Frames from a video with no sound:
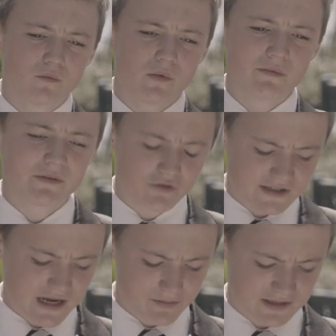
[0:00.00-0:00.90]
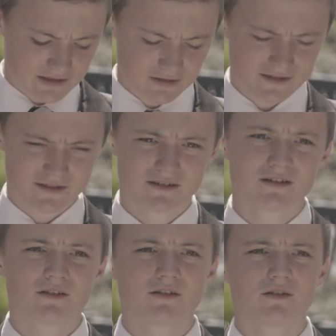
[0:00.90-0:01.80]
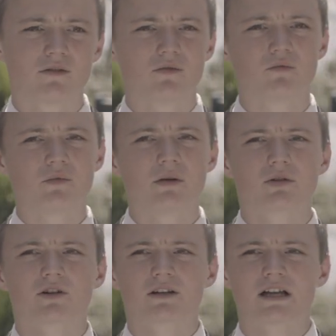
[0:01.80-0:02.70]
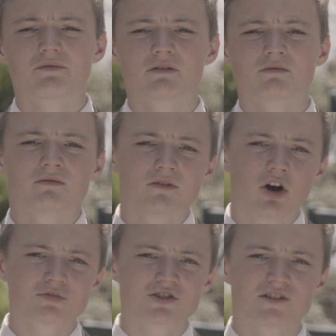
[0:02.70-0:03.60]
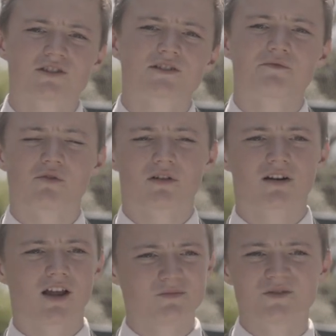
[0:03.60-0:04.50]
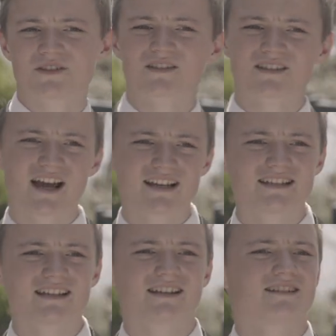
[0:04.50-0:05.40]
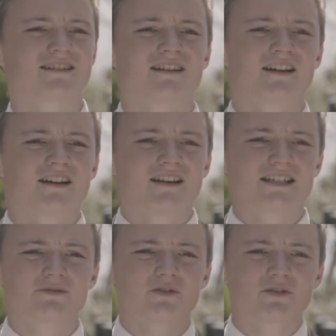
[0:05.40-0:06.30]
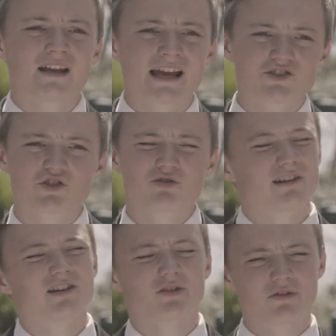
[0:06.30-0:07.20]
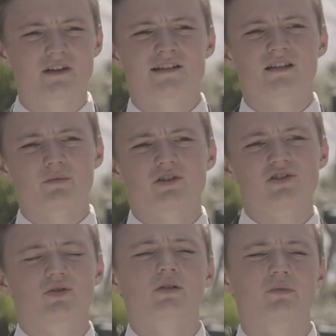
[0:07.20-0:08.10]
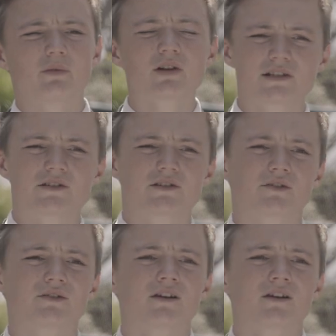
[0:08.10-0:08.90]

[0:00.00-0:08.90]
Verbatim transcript: When we first came into Hilton, we were given options for clubs, societies, different extracurricular things that we could do if we wanted to.